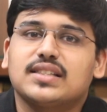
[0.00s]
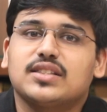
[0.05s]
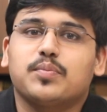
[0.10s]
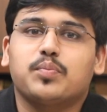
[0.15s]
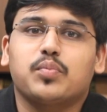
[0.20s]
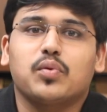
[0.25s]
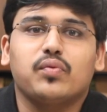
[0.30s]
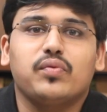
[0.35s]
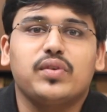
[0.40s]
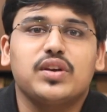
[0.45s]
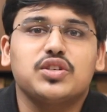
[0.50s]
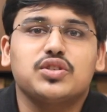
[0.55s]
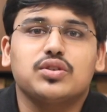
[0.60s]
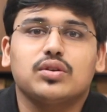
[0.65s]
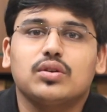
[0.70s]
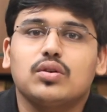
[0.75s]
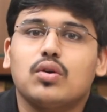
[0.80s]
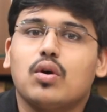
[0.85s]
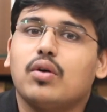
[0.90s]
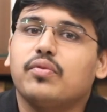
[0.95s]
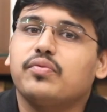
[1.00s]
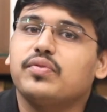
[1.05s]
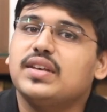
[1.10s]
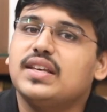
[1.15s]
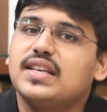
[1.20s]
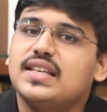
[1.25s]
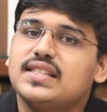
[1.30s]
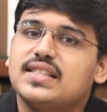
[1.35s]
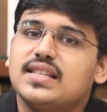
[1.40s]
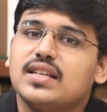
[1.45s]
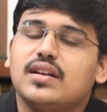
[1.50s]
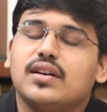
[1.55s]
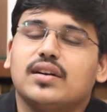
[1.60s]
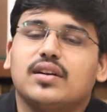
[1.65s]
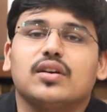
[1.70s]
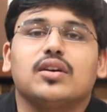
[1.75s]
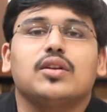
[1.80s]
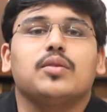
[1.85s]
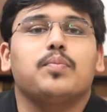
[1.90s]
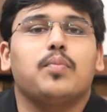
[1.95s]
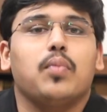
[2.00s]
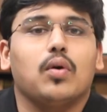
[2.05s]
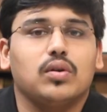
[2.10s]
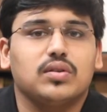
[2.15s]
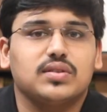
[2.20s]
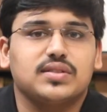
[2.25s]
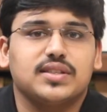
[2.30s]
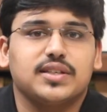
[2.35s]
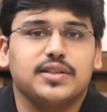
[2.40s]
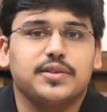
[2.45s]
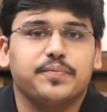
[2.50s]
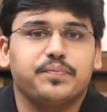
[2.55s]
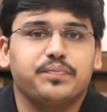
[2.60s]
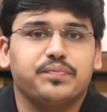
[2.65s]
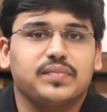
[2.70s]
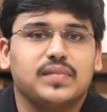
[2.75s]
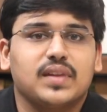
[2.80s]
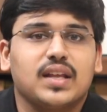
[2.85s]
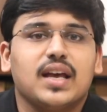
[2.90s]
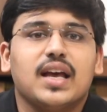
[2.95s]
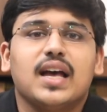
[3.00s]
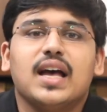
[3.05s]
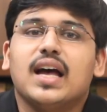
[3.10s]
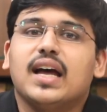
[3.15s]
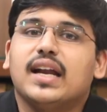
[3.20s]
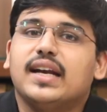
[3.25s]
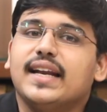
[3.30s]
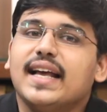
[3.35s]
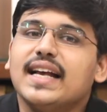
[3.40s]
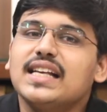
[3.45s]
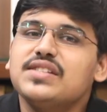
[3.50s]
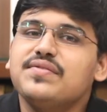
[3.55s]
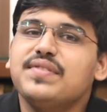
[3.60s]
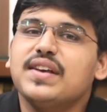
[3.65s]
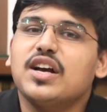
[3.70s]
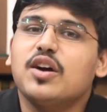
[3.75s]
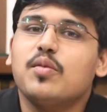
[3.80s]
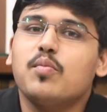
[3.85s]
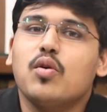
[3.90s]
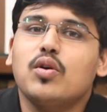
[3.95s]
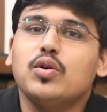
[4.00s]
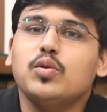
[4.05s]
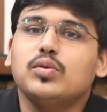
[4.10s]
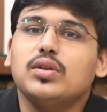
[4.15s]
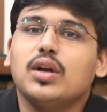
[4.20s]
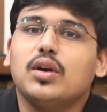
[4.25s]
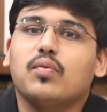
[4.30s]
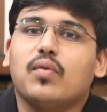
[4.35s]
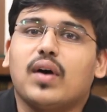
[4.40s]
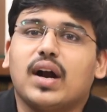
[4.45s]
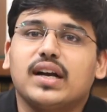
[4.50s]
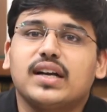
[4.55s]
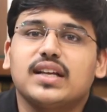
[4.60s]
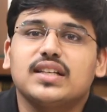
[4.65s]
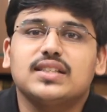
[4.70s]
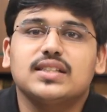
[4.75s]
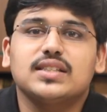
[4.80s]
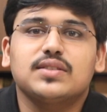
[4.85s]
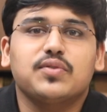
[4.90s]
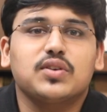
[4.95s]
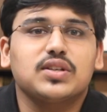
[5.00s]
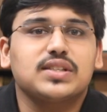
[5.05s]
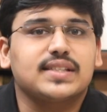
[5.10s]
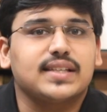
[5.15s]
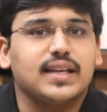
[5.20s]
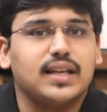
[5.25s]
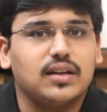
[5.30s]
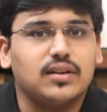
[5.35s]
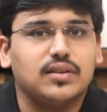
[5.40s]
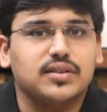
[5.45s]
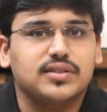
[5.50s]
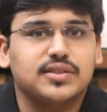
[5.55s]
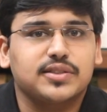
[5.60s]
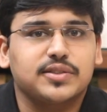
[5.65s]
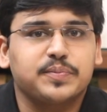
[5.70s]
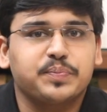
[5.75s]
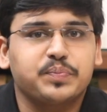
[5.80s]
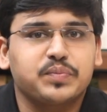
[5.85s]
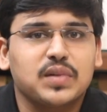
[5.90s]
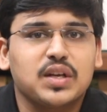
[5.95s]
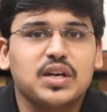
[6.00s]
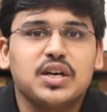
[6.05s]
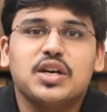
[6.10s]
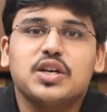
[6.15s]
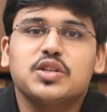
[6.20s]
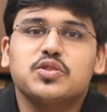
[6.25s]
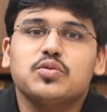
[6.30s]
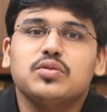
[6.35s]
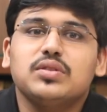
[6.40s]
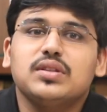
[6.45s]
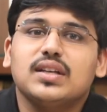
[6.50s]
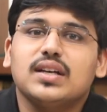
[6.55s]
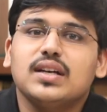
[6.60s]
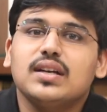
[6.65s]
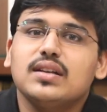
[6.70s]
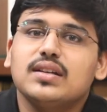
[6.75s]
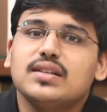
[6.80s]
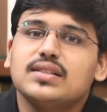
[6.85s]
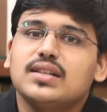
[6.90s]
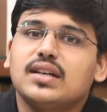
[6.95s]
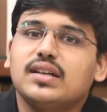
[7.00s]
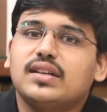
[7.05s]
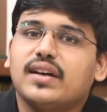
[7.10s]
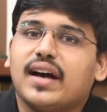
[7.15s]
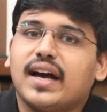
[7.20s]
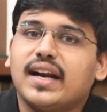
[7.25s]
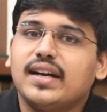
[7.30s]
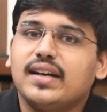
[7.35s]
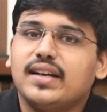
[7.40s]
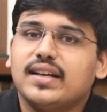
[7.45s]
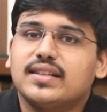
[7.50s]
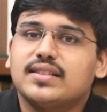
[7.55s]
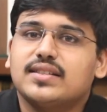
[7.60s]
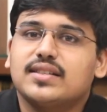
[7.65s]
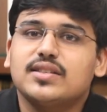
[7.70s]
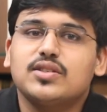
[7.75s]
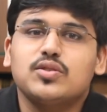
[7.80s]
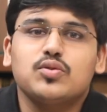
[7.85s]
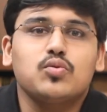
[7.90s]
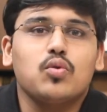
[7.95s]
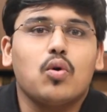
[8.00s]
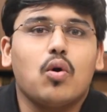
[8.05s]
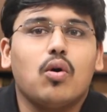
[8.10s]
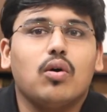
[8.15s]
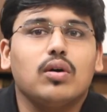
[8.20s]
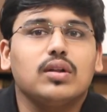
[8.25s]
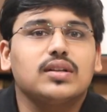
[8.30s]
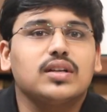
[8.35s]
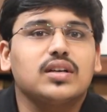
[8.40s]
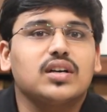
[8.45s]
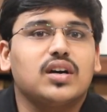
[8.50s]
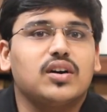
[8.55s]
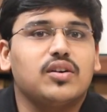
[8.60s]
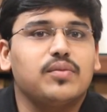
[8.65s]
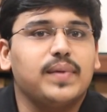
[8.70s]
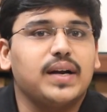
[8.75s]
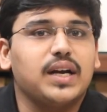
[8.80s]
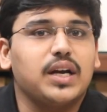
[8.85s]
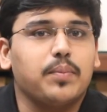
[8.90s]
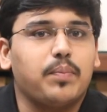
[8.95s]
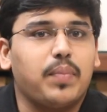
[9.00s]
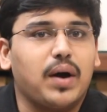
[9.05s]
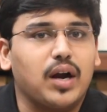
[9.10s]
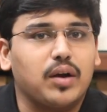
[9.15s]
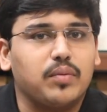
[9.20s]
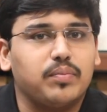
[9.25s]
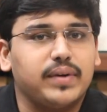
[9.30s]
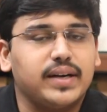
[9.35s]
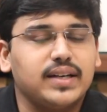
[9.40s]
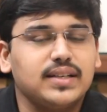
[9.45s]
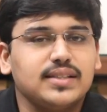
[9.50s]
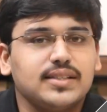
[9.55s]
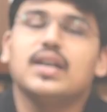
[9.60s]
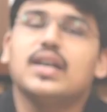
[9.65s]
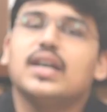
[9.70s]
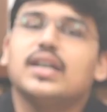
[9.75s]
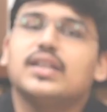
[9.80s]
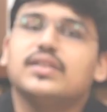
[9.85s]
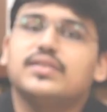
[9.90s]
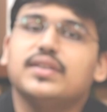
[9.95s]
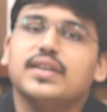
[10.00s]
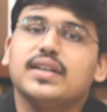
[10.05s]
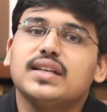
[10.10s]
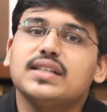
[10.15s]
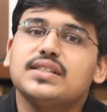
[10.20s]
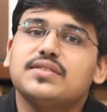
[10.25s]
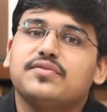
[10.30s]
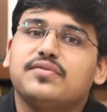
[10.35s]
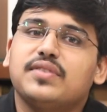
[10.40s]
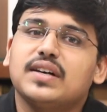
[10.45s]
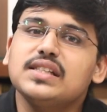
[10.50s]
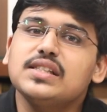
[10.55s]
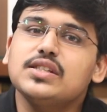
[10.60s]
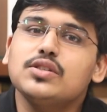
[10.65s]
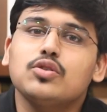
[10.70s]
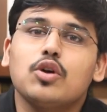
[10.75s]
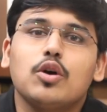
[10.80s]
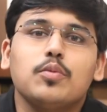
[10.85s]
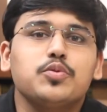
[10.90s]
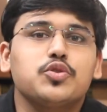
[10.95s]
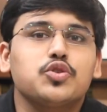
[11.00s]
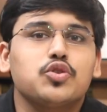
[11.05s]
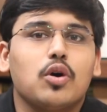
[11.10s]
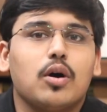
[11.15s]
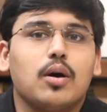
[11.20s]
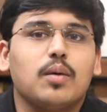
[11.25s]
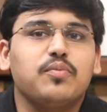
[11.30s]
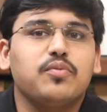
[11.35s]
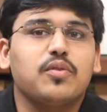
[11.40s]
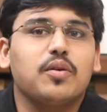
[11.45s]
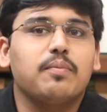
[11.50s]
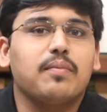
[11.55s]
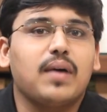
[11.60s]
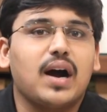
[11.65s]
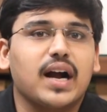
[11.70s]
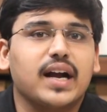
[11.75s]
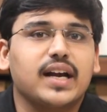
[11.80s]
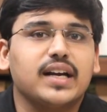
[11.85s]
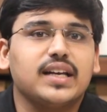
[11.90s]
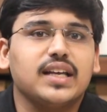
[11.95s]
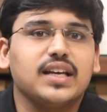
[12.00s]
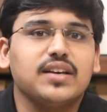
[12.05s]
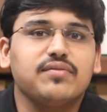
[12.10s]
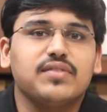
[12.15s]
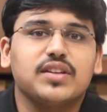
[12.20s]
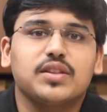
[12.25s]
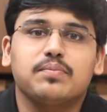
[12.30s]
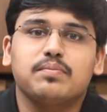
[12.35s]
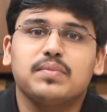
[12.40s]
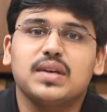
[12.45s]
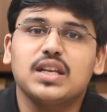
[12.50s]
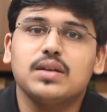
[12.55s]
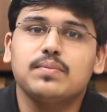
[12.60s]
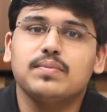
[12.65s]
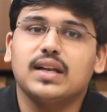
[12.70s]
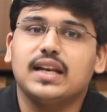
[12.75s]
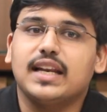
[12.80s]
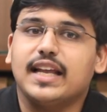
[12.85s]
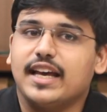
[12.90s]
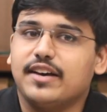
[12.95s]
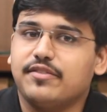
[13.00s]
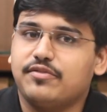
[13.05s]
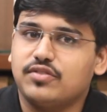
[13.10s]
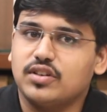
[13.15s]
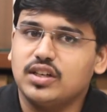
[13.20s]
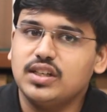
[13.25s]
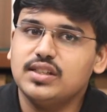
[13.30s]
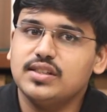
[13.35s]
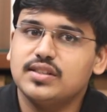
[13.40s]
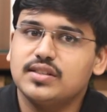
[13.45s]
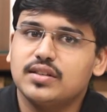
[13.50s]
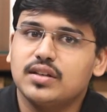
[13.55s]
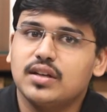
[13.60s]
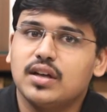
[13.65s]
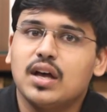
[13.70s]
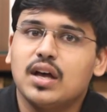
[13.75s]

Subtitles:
the provision of easy return policy. Next, we come on to the advantages for sellers. So there is a direct access to all the government departments. There is one-stop shop for marketing with minimal efforts.